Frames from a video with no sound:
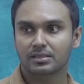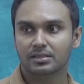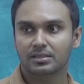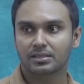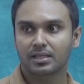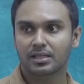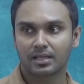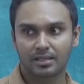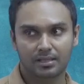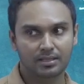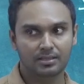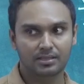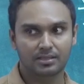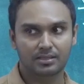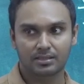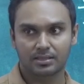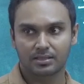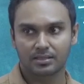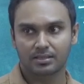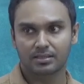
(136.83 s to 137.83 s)
It
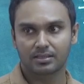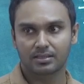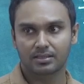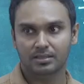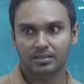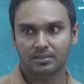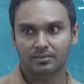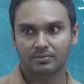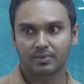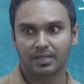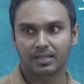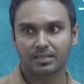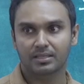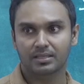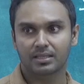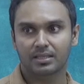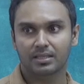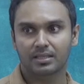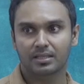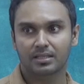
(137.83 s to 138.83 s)
does. What is
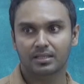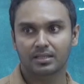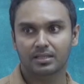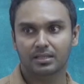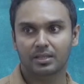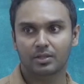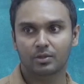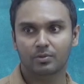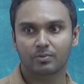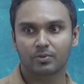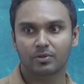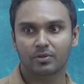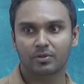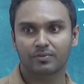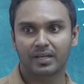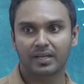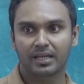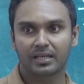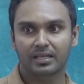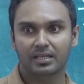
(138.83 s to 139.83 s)
the cube root of
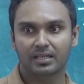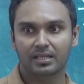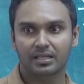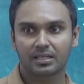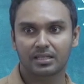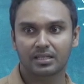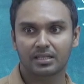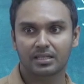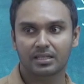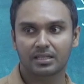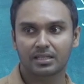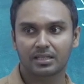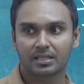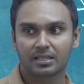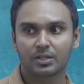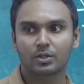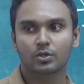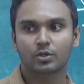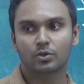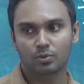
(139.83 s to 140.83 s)
8?
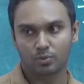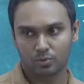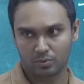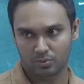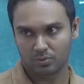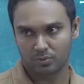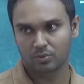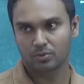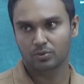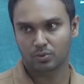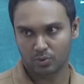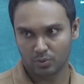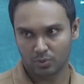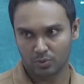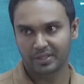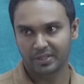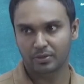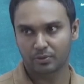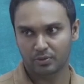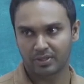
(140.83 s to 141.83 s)
2. 2
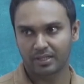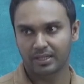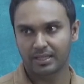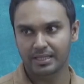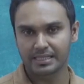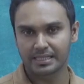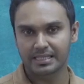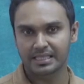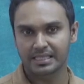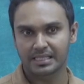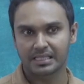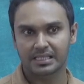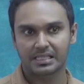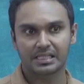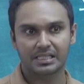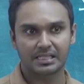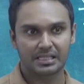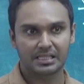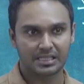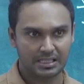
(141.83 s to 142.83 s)
into 3 is
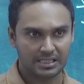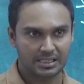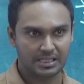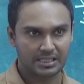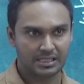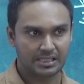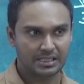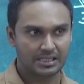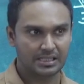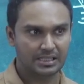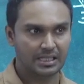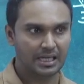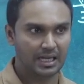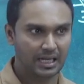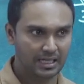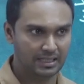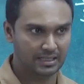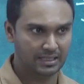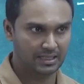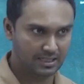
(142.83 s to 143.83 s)
8,
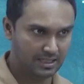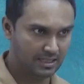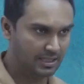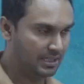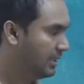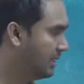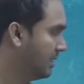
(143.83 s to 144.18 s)
right?